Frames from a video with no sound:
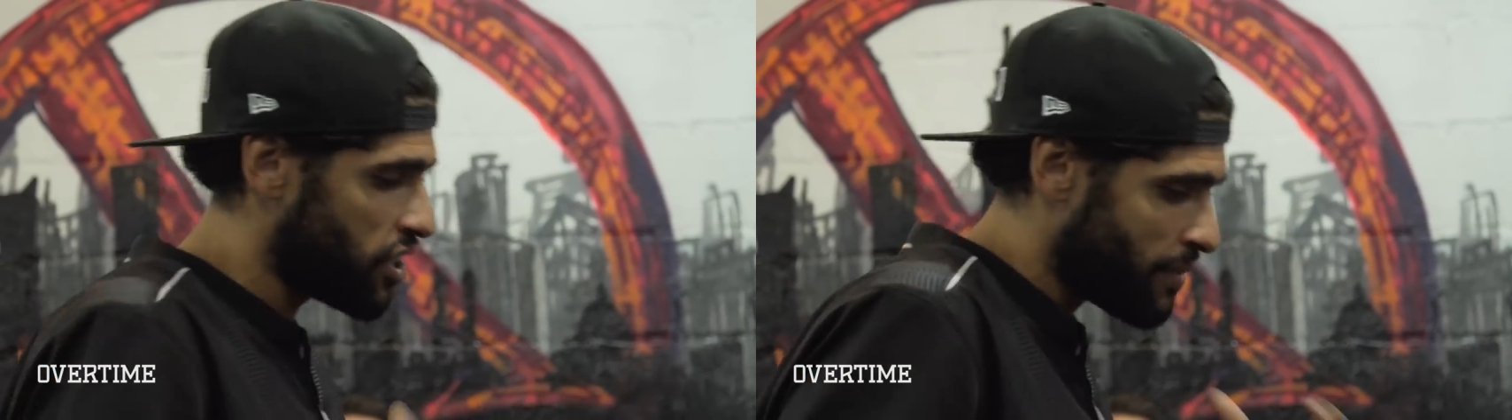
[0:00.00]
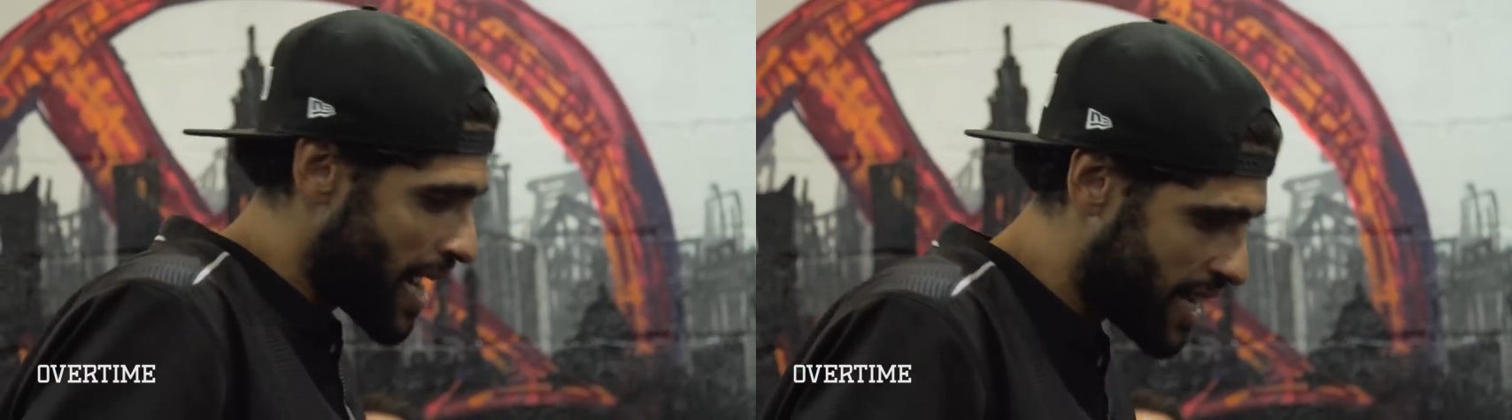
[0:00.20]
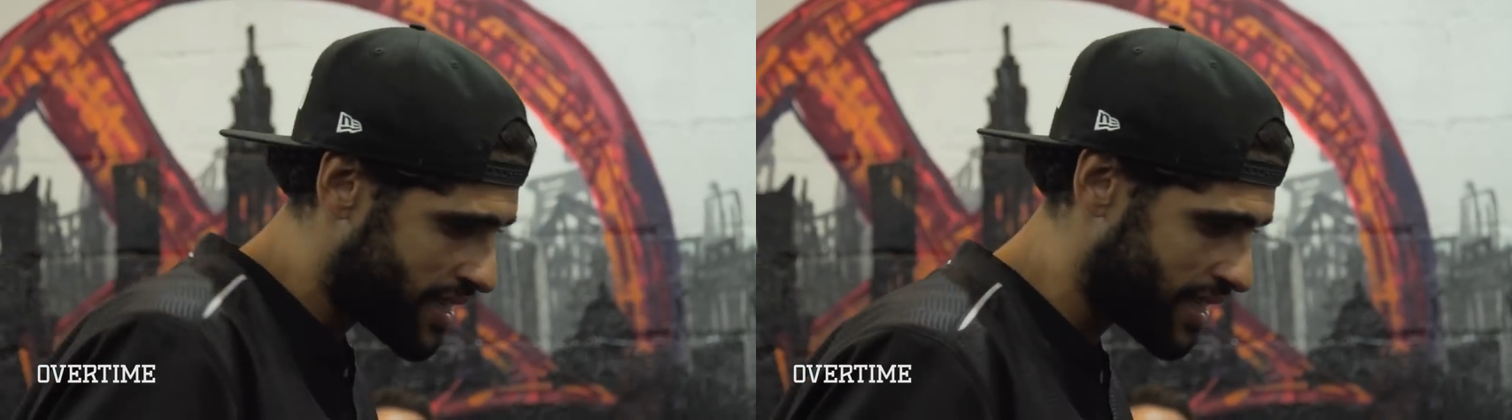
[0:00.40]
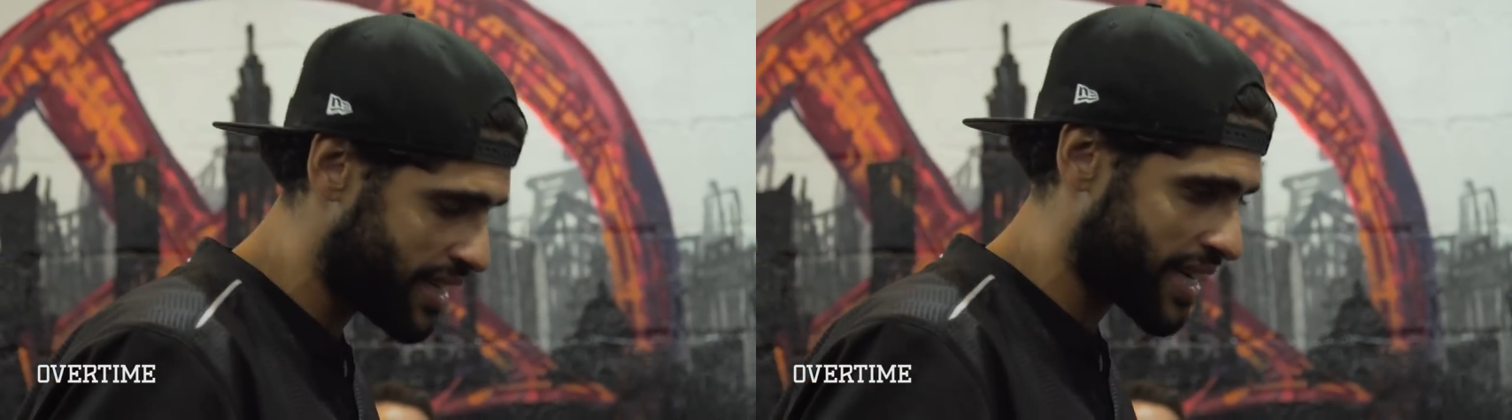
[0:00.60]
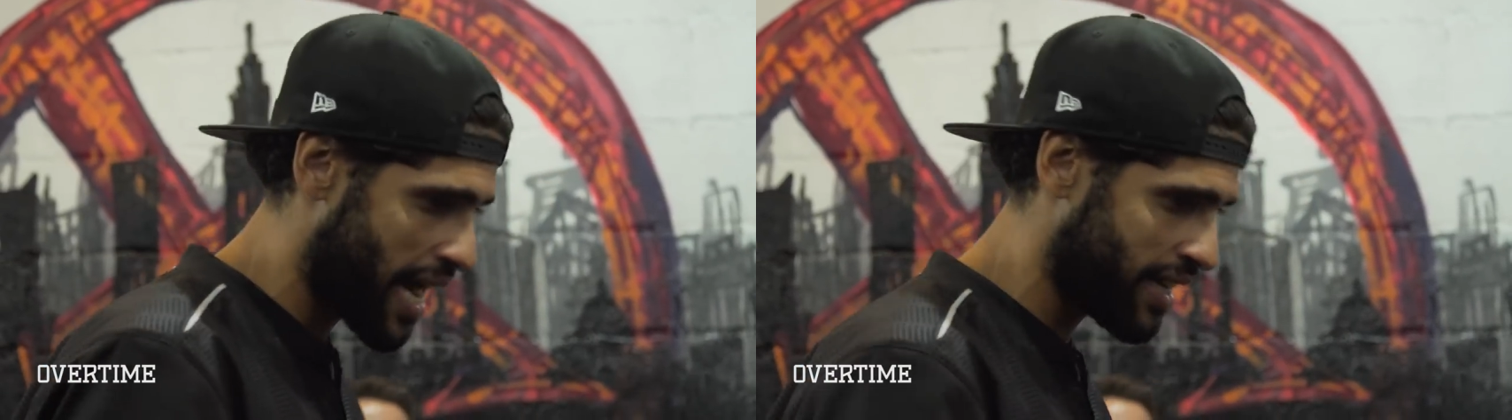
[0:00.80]

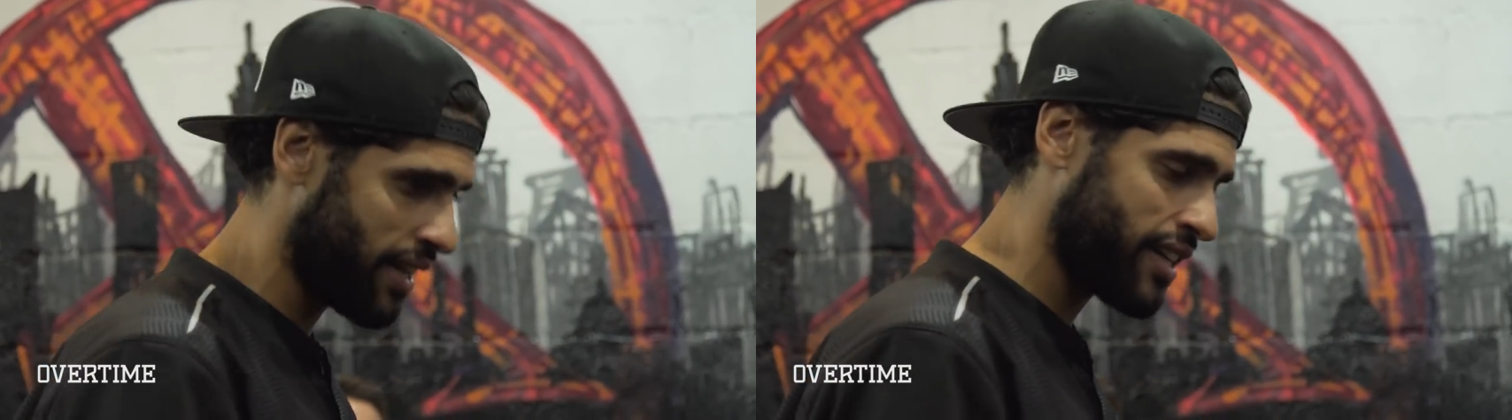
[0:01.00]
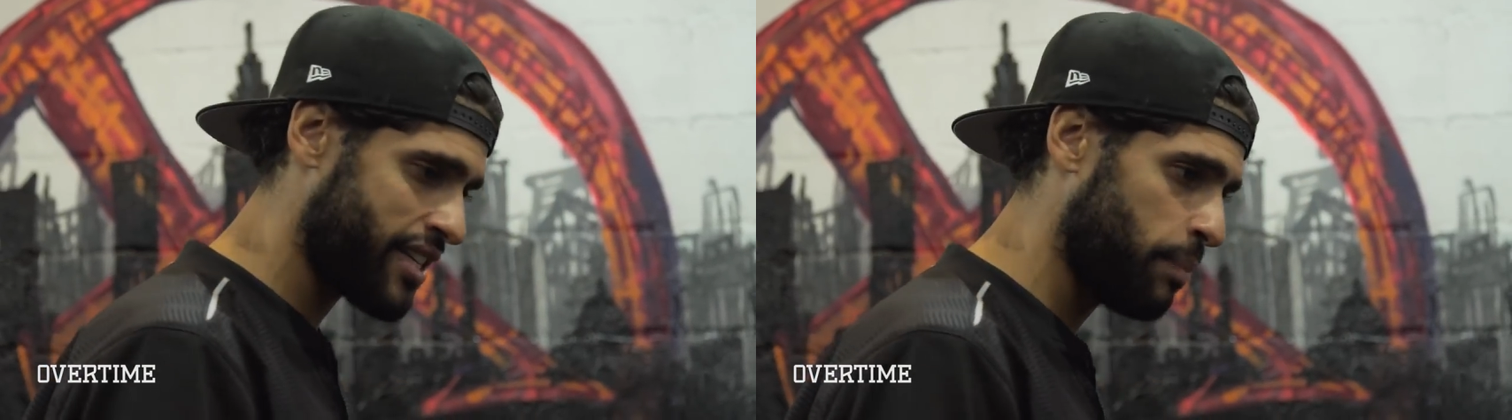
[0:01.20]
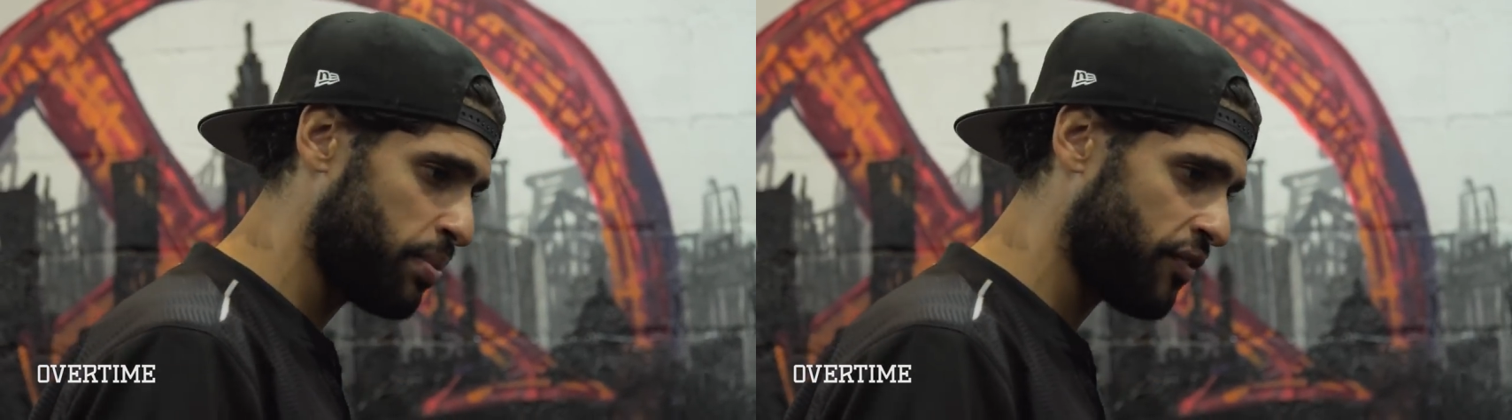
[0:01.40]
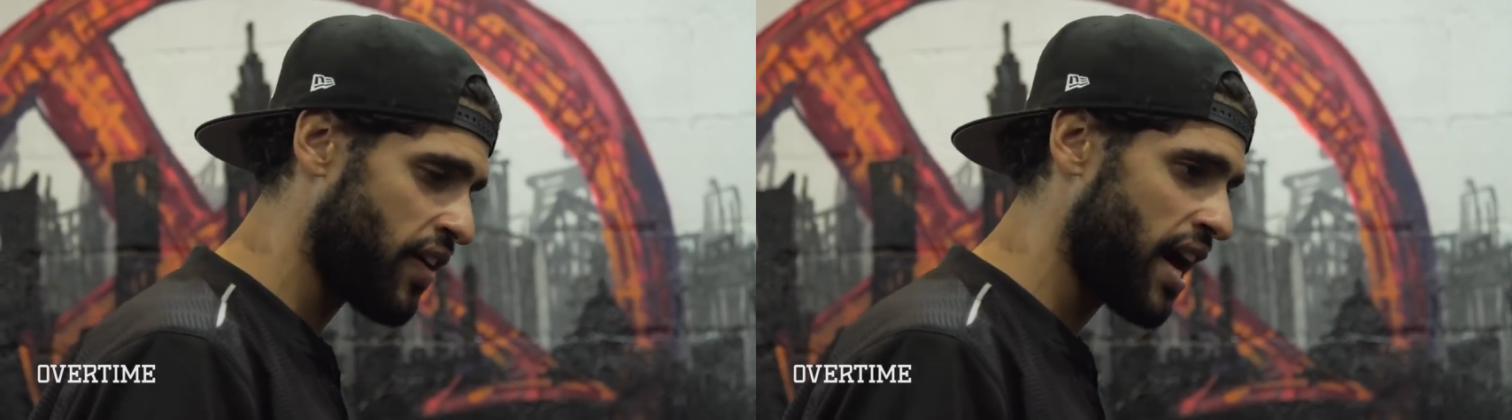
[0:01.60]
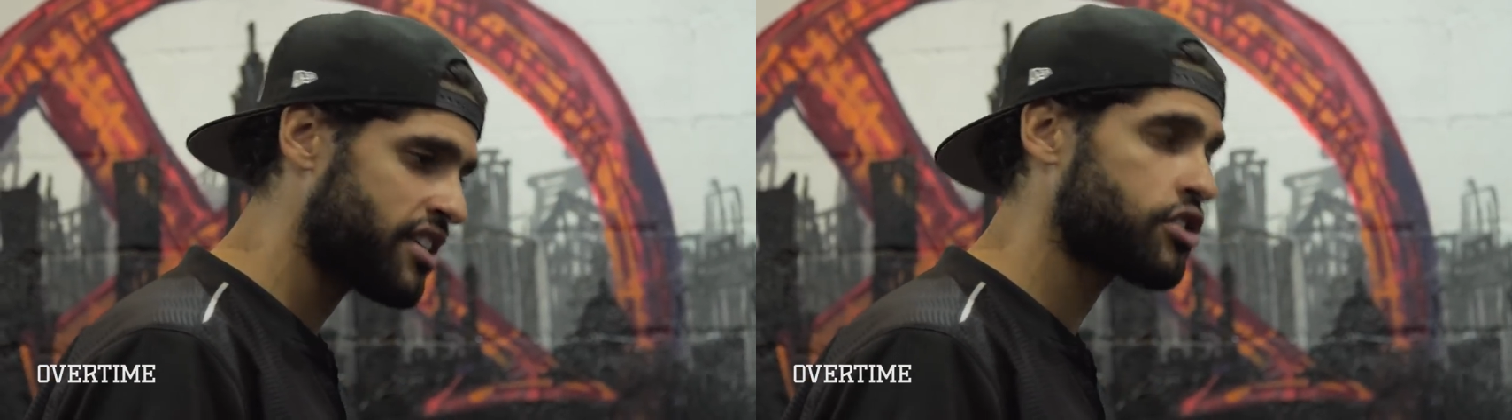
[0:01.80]
gymnastics kind of
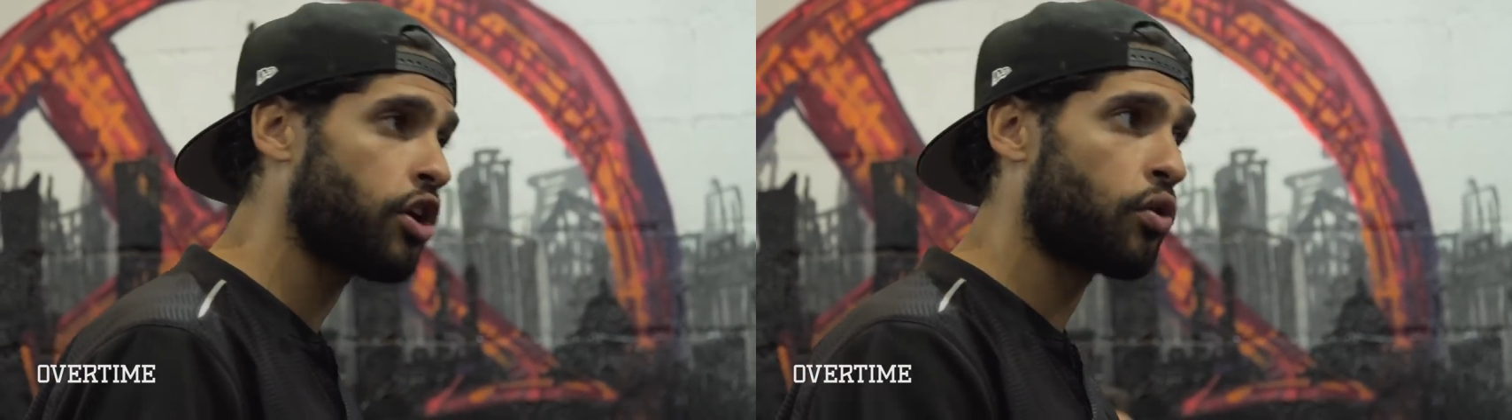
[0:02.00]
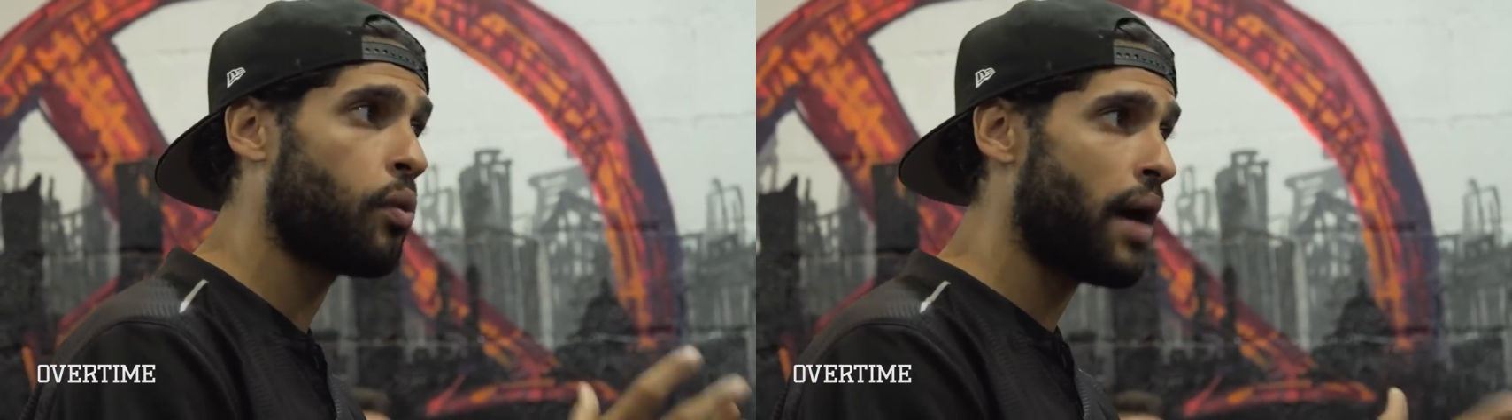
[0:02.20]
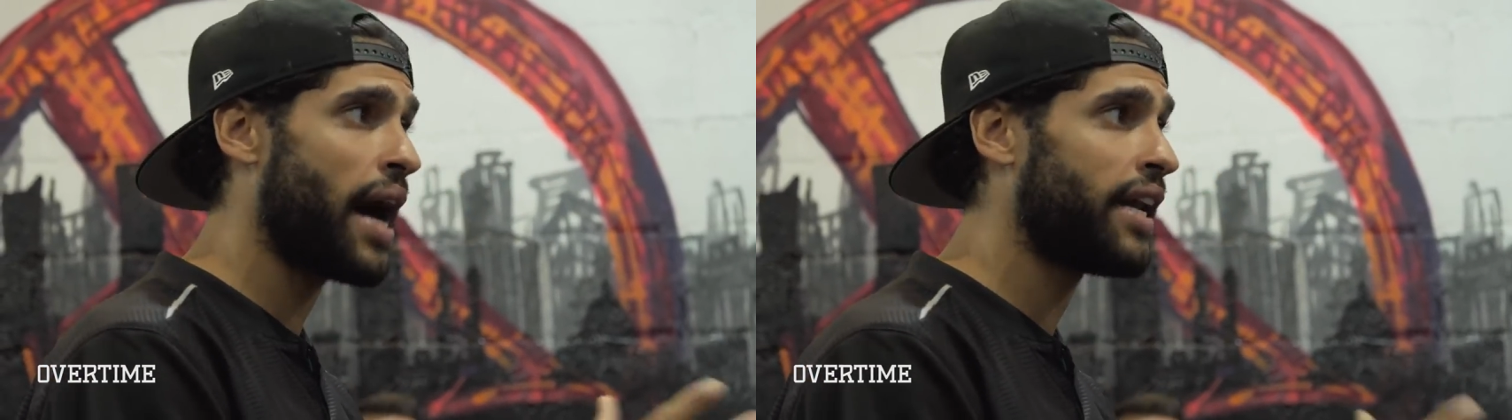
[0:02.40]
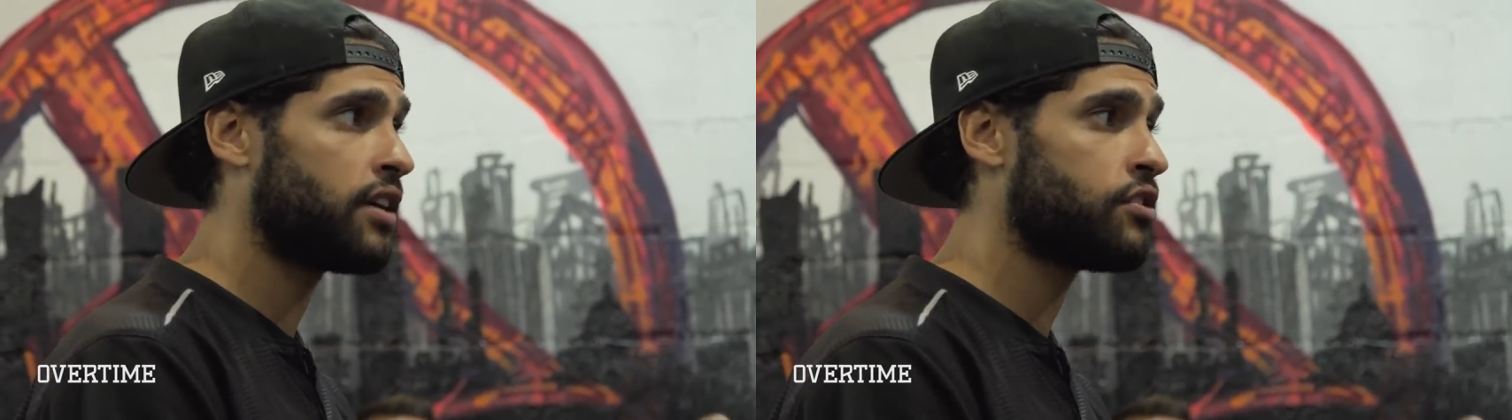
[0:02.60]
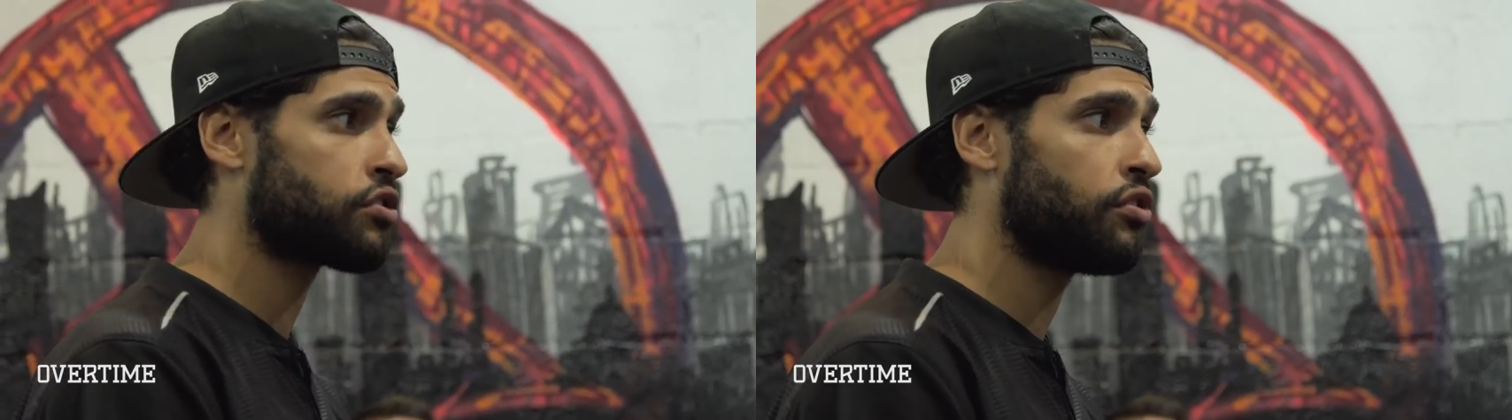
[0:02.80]
exemplifies total body
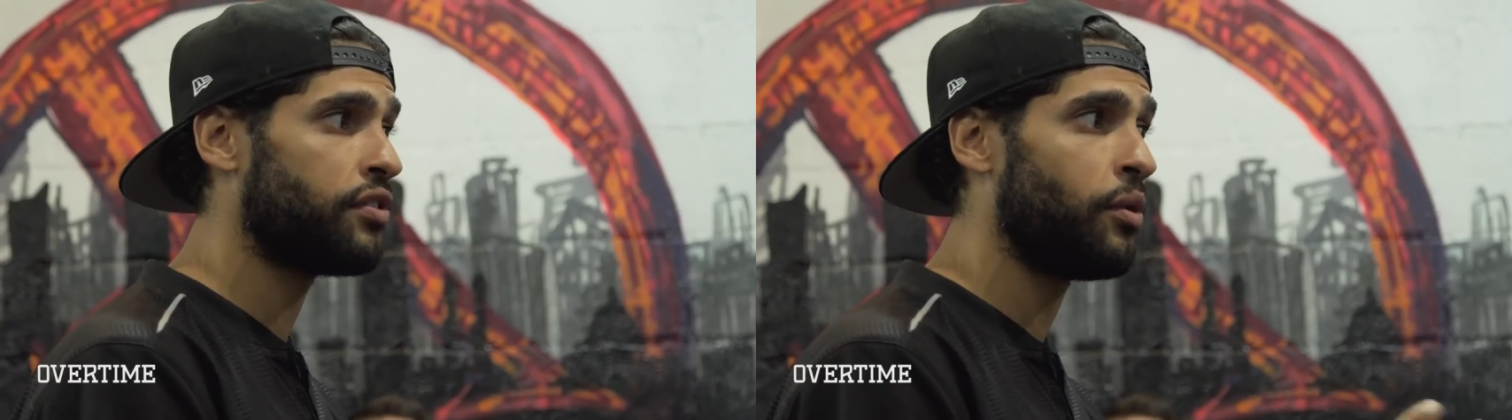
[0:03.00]
control,